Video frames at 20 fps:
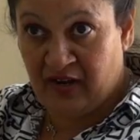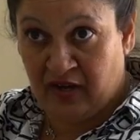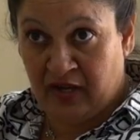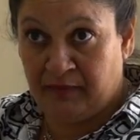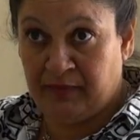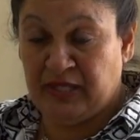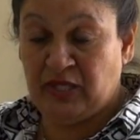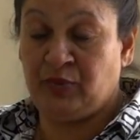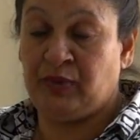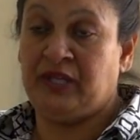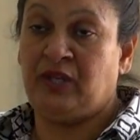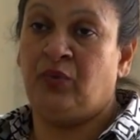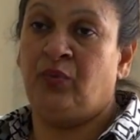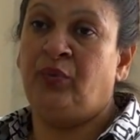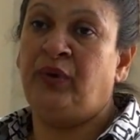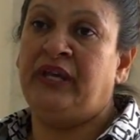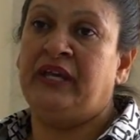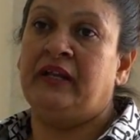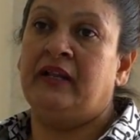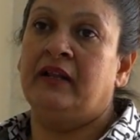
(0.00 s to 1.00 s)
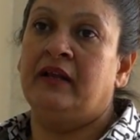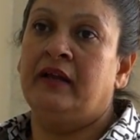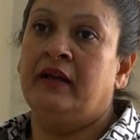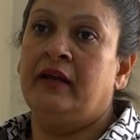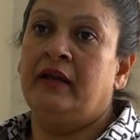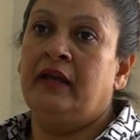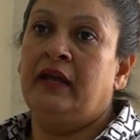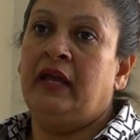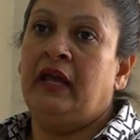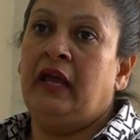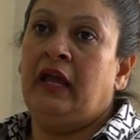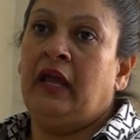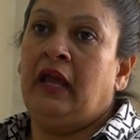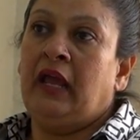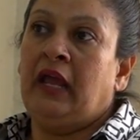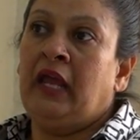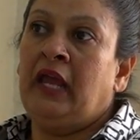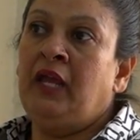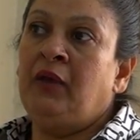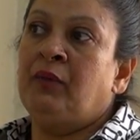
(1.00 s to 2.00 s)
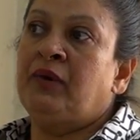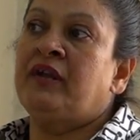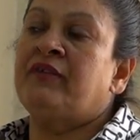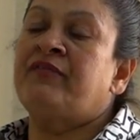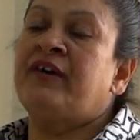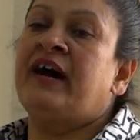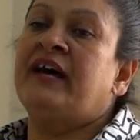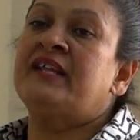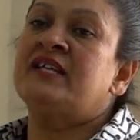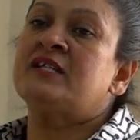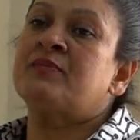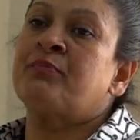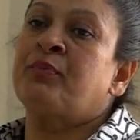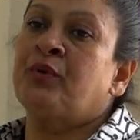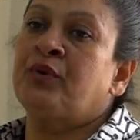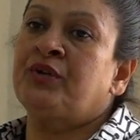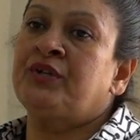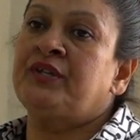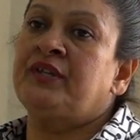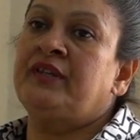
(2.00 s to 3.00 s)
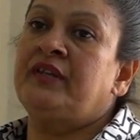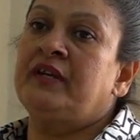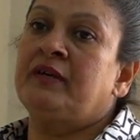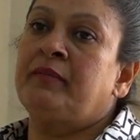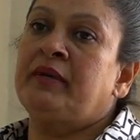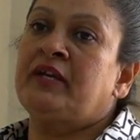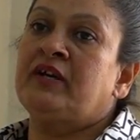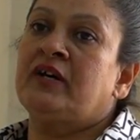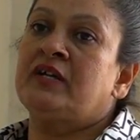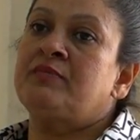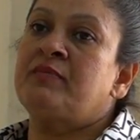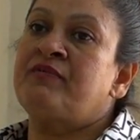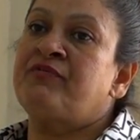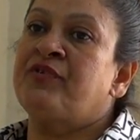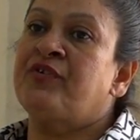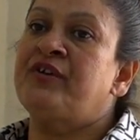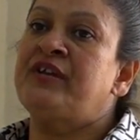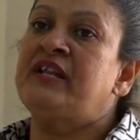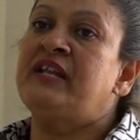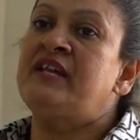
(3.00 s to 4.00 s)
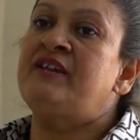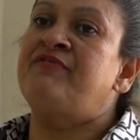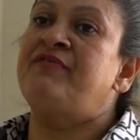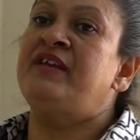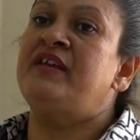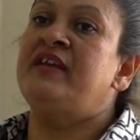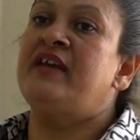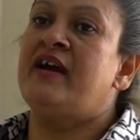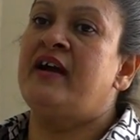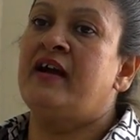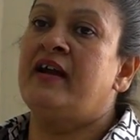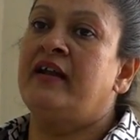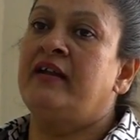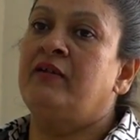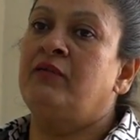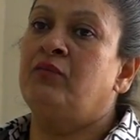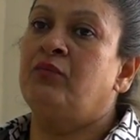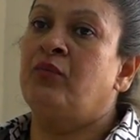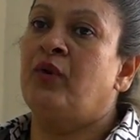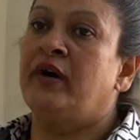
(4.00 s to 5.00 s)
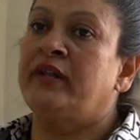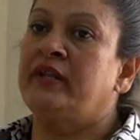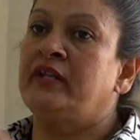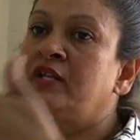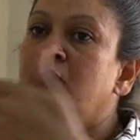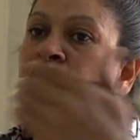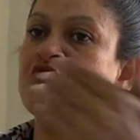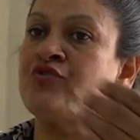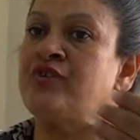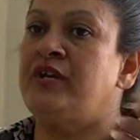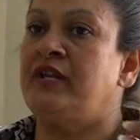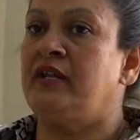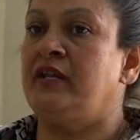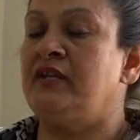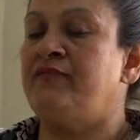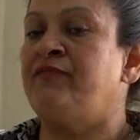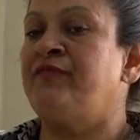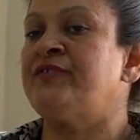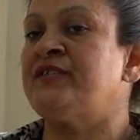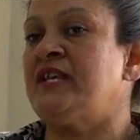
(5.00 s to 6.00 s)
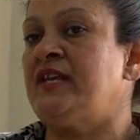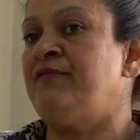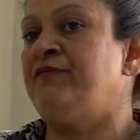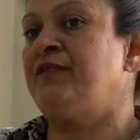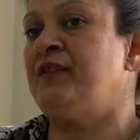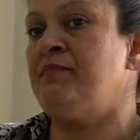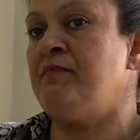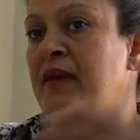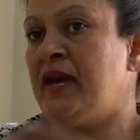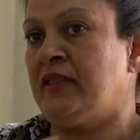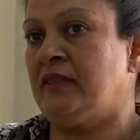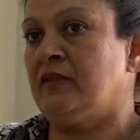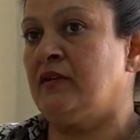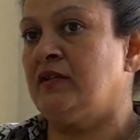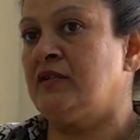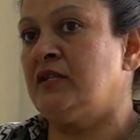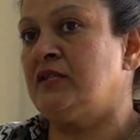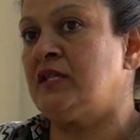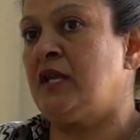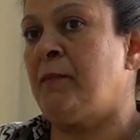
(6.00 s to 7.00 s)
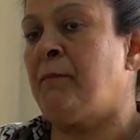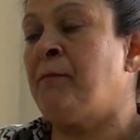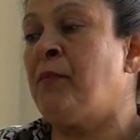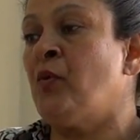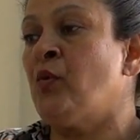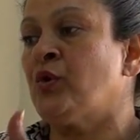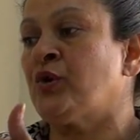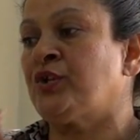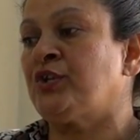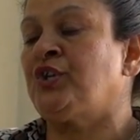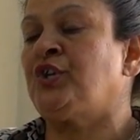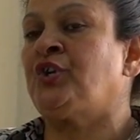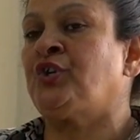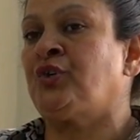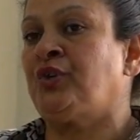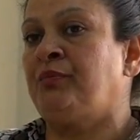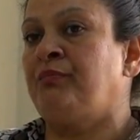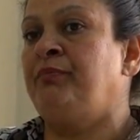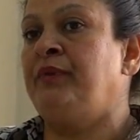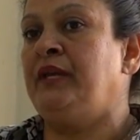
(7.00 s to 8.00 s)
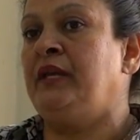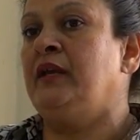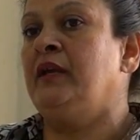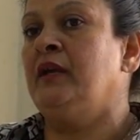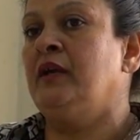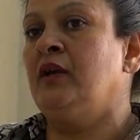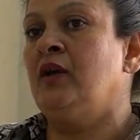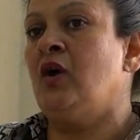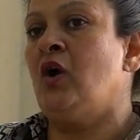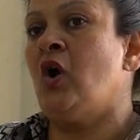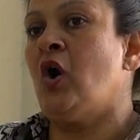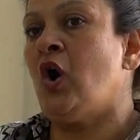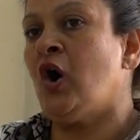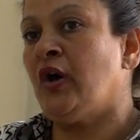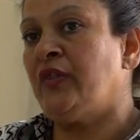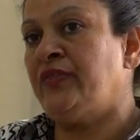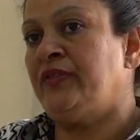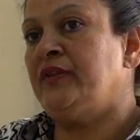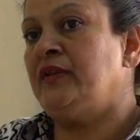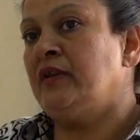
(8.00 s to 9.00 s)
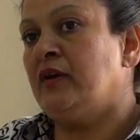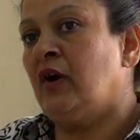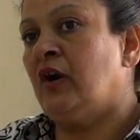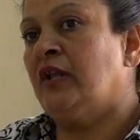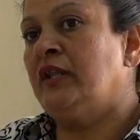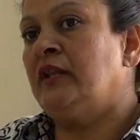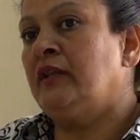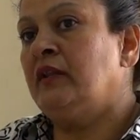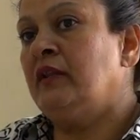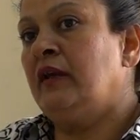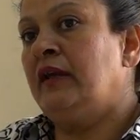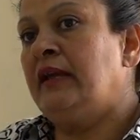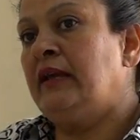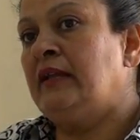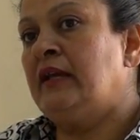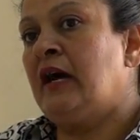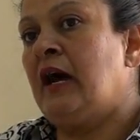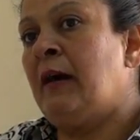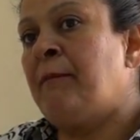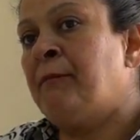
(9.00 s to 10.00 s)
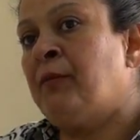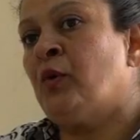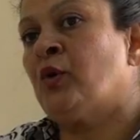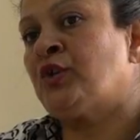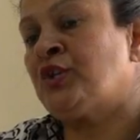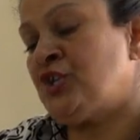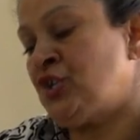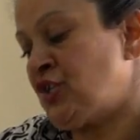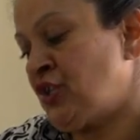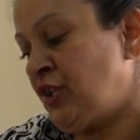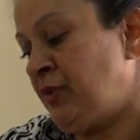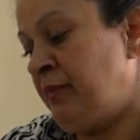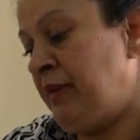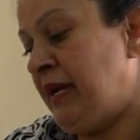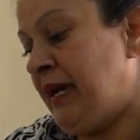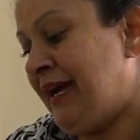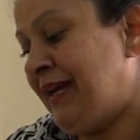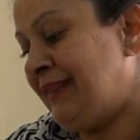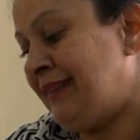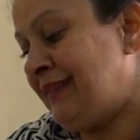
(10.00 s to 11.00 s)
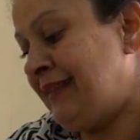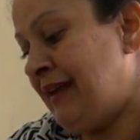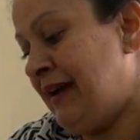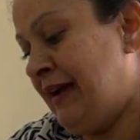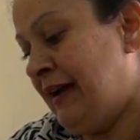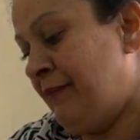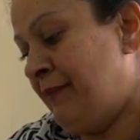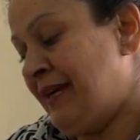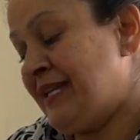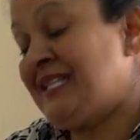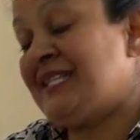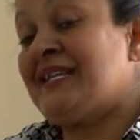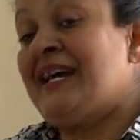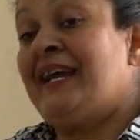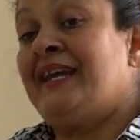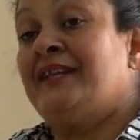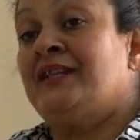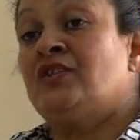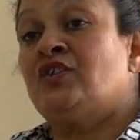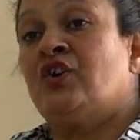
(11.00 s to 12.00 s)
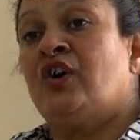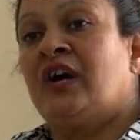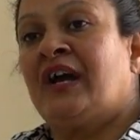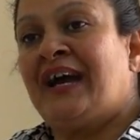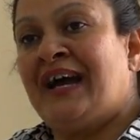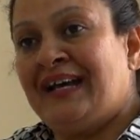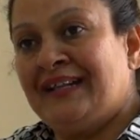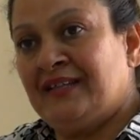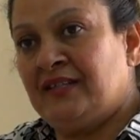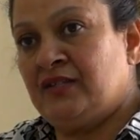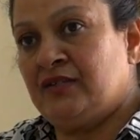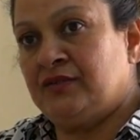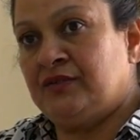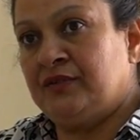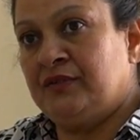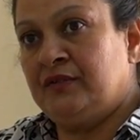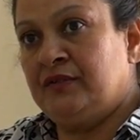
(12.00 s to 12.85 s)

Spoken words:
on between the wheel, he would have had his porter there because before he leave the yard, one of the safety methods is a porter should be a porter should be assigned to a canter,